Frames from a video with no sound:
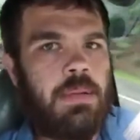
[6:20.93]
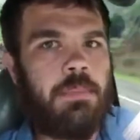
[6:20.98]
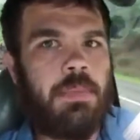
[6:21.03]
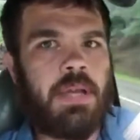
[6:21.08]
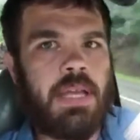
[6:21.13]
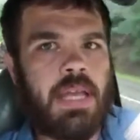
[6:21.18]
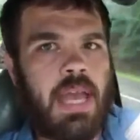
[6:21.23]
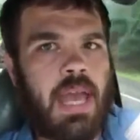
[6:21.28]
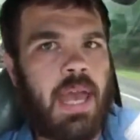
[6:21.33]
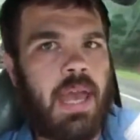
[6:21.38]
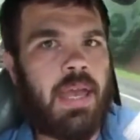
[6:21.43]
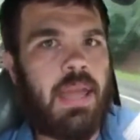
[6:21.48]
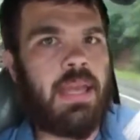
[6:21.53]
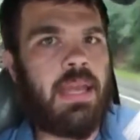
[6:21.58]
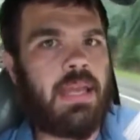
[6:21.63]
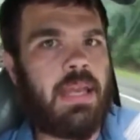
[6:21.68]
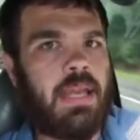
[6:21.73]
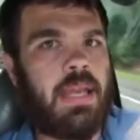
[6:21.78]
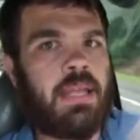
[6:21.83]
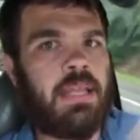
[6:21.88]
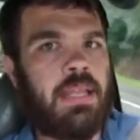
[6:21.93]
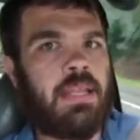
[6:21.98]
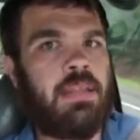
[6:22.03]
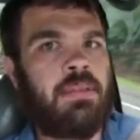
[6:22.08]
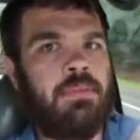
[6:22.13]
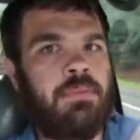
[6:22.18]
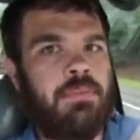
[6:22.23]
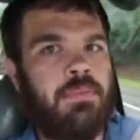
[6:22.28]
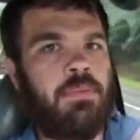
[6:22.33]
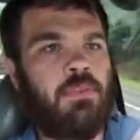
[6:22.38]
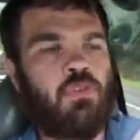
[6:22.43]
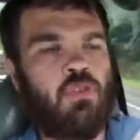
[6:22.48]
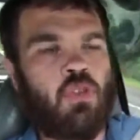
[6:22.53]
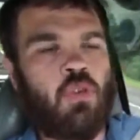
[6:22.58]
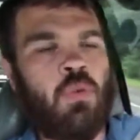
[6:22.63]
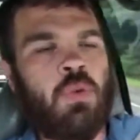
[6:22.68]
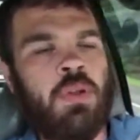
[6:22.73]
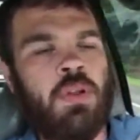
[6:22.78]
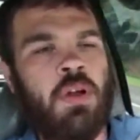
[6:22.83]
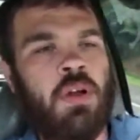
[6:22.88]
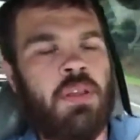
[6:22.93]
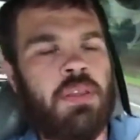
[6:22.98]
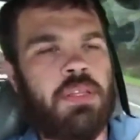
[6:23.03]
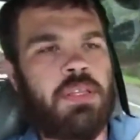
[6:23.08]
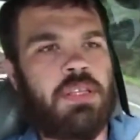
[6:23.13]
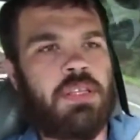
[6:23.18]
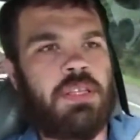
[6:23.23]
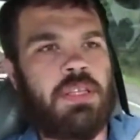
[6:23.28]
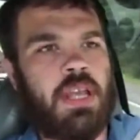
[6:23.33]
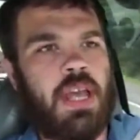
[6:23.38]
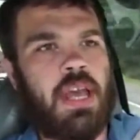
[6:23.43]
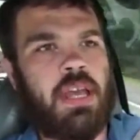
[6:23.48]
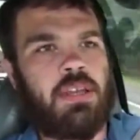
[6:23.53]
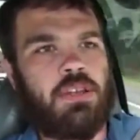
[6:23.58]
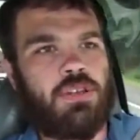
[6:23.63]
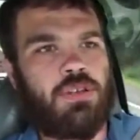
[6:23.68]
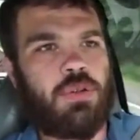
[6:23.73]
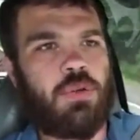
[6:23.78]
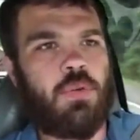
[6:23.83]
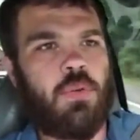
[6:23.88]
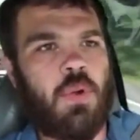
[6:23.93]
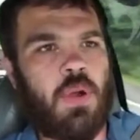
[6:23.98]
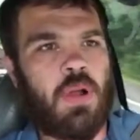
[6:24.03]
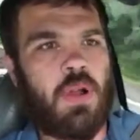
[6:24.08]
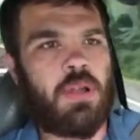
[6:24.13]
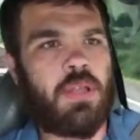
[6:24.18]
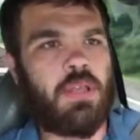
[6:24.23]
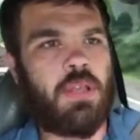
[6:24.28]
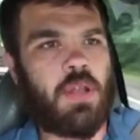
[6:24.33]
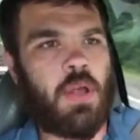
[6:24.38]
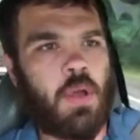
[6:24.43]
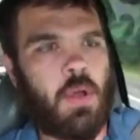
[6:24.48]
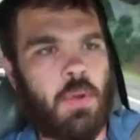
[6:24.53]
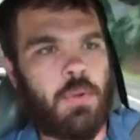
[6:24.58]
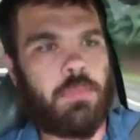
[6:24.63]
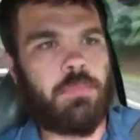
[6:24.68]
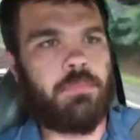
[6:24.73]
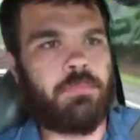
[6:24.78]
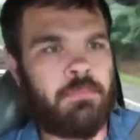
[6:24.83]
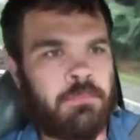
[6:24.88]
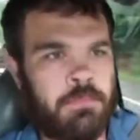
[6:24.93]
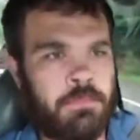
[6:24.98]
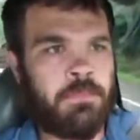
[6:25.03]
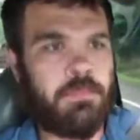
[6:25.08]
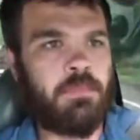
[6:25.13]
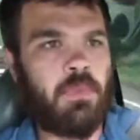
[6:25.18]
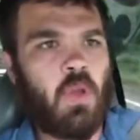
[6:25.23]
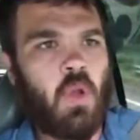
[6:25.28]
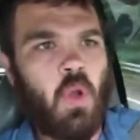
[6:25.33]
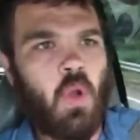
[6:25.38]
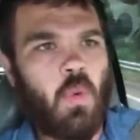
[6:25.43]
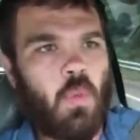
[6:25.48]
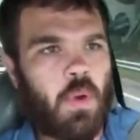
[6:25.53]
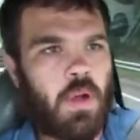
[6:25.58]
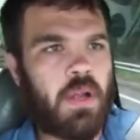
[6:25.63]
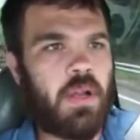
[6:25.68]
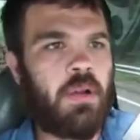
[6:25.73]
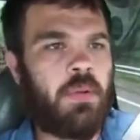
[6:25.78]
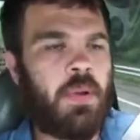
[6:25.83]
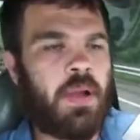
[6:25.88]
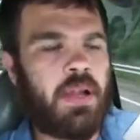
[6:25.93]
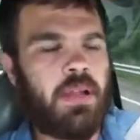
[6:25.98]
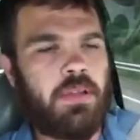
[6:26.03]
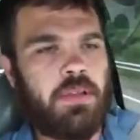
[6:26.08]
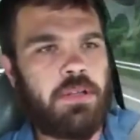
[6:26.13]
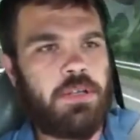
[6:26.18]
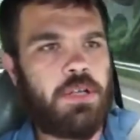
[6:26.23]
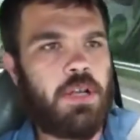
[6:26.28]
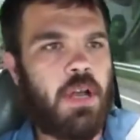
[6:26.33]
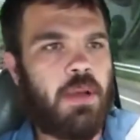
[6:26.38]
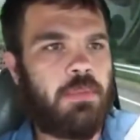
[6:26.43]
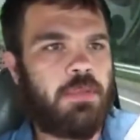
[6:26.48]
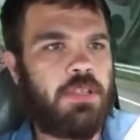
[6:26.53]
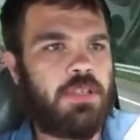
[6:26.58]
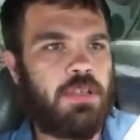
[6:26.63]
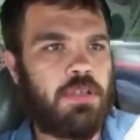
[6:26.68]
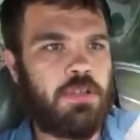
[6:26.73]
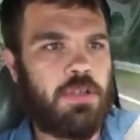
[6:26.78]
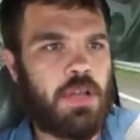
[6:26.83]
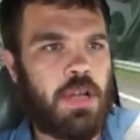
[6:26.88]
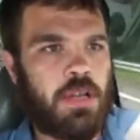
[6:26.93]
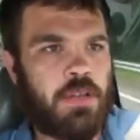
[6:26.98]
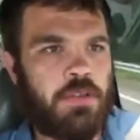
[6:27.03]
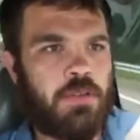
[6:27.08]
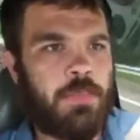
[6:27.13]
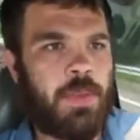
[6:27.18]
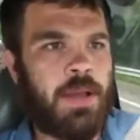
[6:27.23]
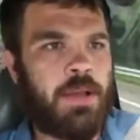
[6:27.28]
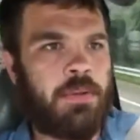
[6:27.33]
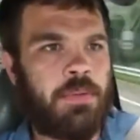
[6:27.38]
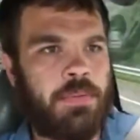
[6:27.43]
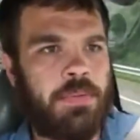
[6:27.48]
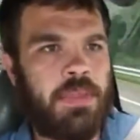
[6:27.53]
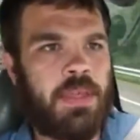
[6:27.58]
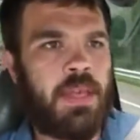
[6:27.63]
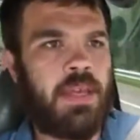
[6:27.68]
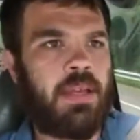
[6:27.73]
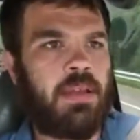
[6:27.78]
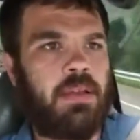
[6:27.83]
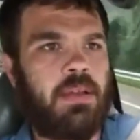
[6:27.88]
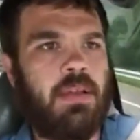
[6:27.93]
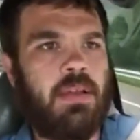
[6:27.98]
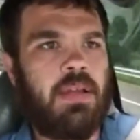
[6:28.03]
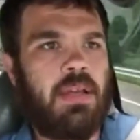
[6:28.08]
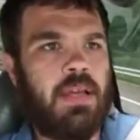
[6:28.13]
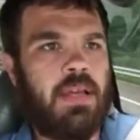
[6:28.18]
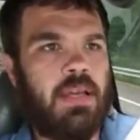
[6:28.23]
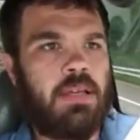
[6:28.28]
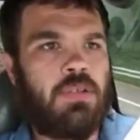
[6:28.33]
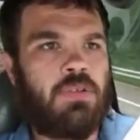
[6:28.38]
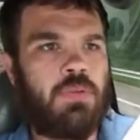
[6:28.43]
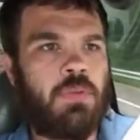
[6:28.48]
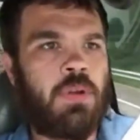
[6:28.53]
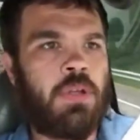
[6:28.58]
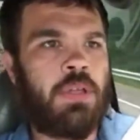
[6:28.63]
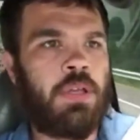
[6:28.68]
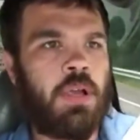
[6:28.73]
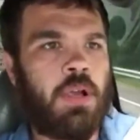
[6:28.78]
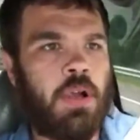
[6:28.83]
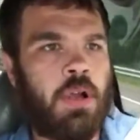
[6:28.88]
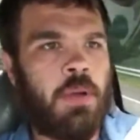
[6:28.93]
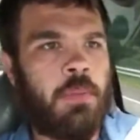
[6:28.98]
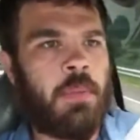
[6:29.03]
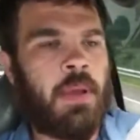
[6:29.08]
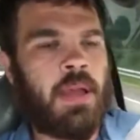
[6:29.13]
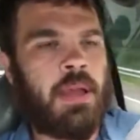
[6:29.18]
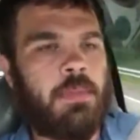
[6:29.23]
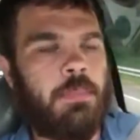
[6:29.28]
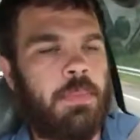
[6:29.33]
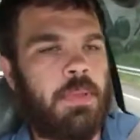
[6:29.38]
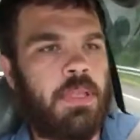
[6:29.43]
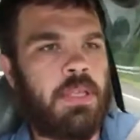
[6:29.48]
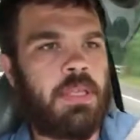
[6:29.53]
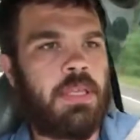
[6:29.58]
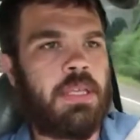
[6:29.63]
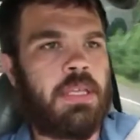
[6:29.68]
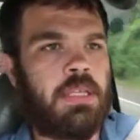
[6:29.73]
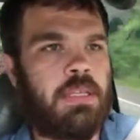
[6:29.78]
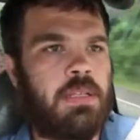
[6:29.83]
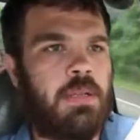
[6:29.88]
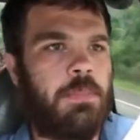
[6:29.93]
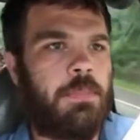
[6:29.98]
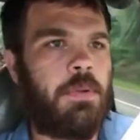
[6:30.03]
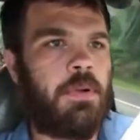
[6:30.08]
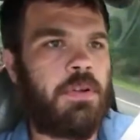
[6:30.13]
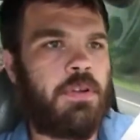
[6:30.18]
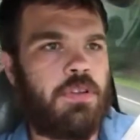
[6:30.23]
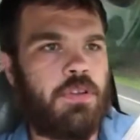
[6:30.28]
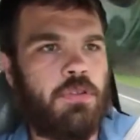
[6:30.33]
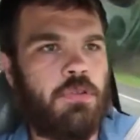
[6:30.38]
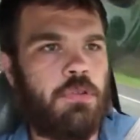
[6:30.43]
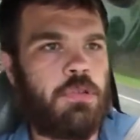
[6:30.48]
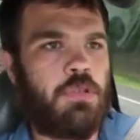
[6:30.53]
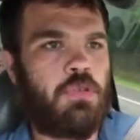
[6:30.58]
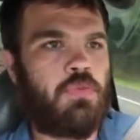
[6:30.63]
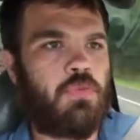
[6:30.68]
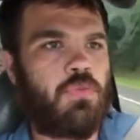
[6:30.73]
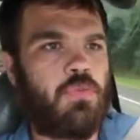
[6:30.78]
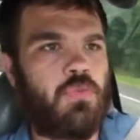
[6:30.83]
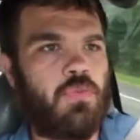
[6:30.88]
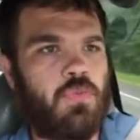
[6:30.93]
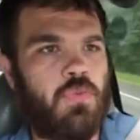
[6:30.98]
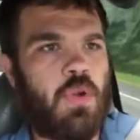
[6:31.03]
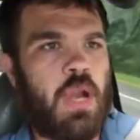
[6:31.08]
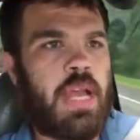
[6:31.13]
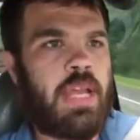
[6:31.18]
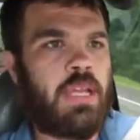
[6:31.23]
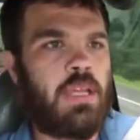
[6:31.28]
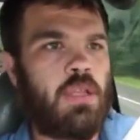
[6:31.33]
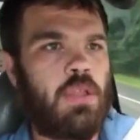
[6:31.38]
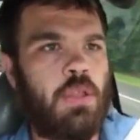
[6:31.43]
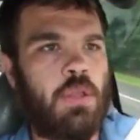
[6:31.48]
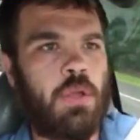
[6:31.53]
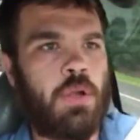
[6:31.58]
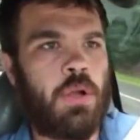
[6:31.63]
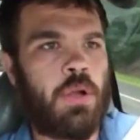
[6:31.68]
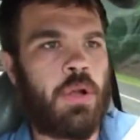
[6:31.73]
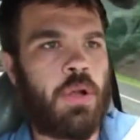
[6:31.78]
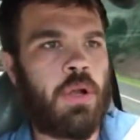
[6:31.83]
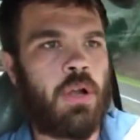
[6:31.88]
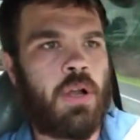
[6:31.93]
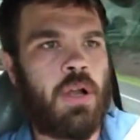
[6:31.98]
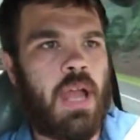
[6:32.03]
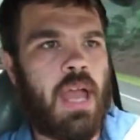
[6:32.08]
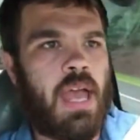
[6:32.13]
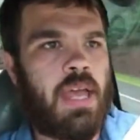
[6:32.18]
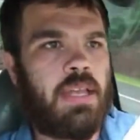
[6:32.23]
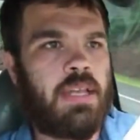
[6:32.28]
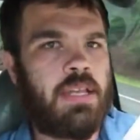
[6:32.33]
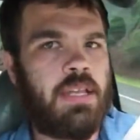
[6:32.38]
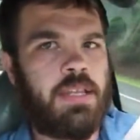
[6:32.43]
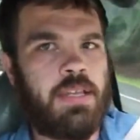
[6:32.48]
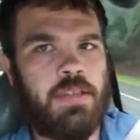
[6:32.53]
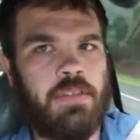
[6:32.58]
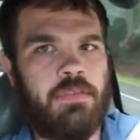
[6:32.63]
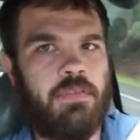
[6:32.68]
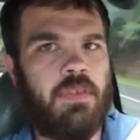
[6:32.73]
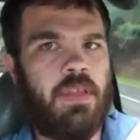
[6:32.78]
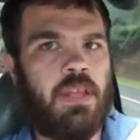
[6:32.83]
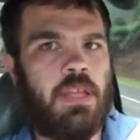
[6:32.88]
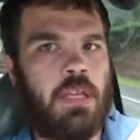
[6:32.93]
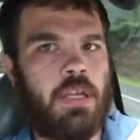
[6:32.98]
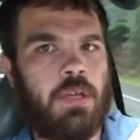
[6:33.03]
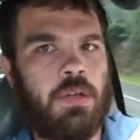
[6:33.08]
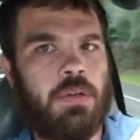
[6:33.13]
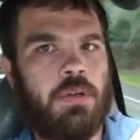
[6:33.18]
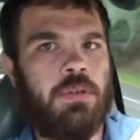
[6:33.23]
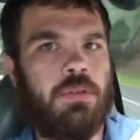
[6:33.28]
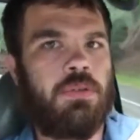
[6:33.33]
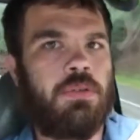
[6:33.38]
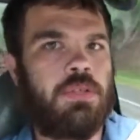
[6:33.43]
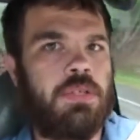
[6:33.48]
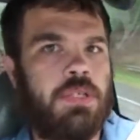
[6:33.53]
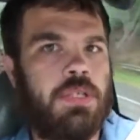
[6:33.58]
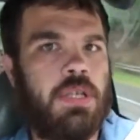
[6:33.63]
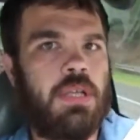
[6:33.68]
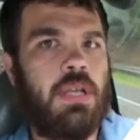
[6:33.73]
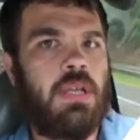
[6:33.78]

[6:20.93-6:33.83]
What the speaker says: But yeah, doing all this extra work, you know, working a regular job and still trying to do my own thing has really hurt my ability to produce regular edited videos,